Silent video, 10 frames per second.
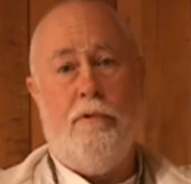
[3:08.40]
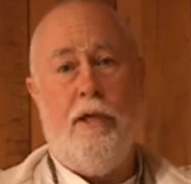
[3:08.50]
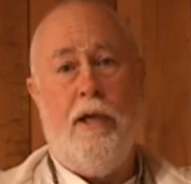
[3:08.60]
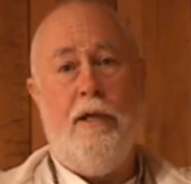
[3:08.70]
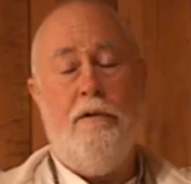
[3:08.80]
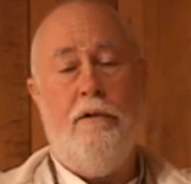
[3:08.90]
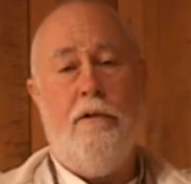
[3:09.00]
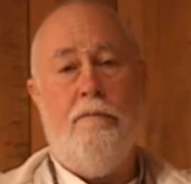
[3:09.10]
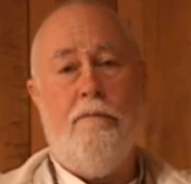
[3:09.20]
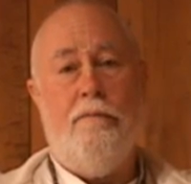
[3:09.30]
Okay?
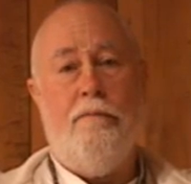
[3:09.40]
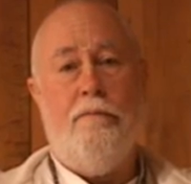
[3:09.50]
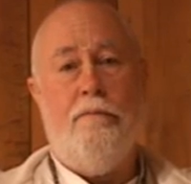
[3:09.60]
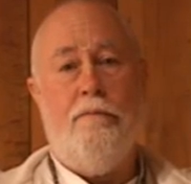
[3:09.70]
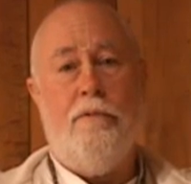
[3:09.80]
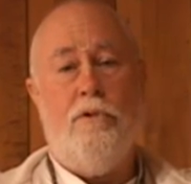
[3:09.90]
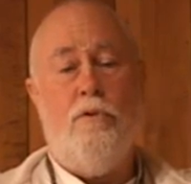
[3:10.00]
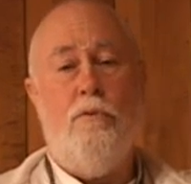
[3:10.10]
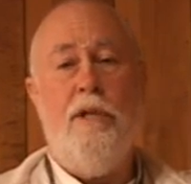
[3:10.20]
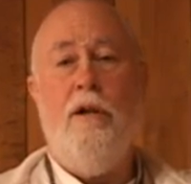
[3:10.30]

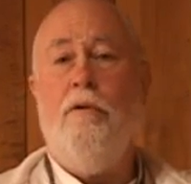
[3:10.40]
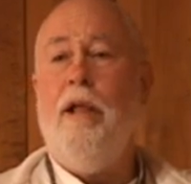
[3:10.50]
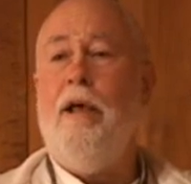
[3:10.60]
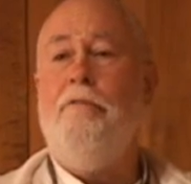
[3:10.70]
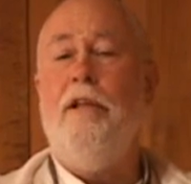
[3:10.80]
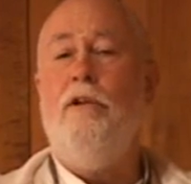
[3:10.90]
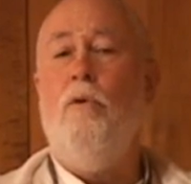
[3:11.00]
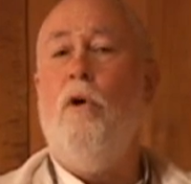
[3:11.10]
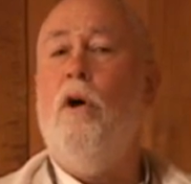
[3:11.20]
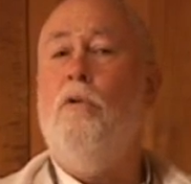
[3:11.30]
So we don't have any
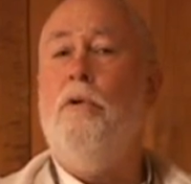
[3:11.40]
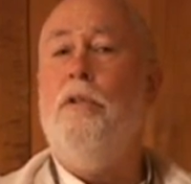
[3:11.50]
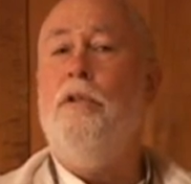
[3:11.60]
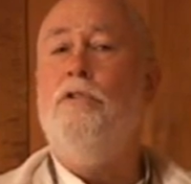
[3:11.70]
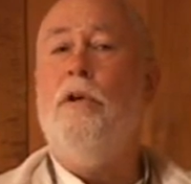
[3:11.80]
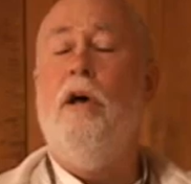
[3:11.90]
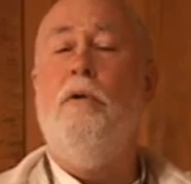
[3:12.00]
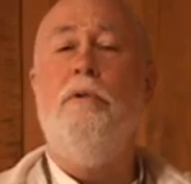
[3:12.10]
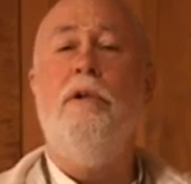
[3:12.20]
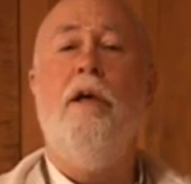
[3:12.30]
quarrel with
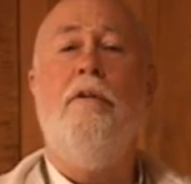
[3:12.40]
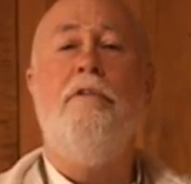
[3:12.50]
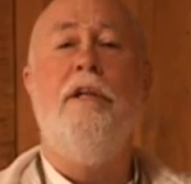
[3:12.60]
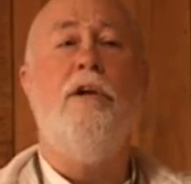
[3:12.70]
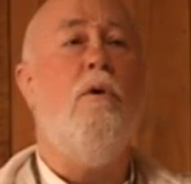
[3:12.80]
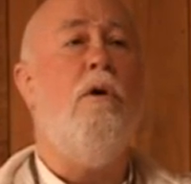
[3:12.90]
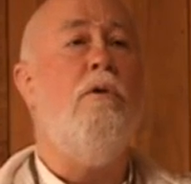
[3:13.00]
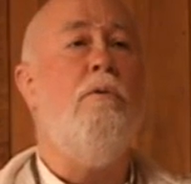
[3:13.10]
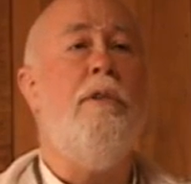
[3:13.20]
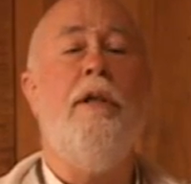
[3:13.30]
ISKCON. We don't have any
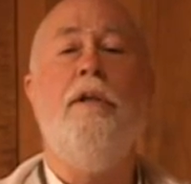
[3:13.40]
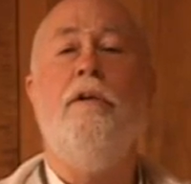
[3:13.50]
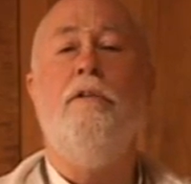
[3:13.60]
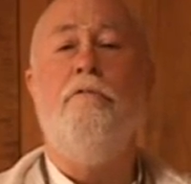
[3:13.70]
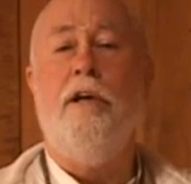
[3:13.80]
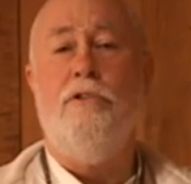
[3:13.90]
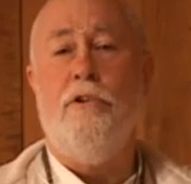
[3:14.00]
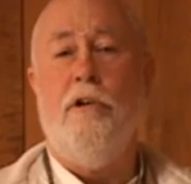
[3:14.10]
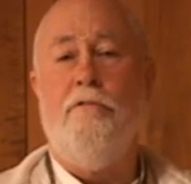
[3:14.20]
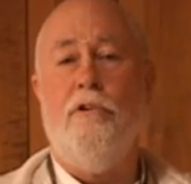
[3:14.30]
quarrel with any other
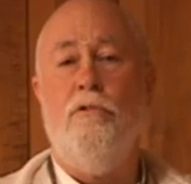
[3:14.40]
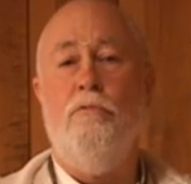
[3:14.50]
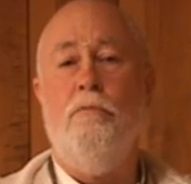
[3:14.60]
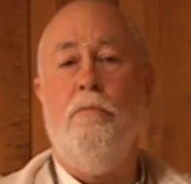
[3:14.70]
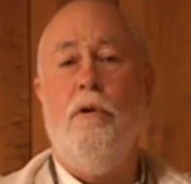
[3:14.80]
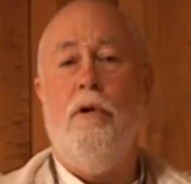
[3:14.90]
Vaishnava group.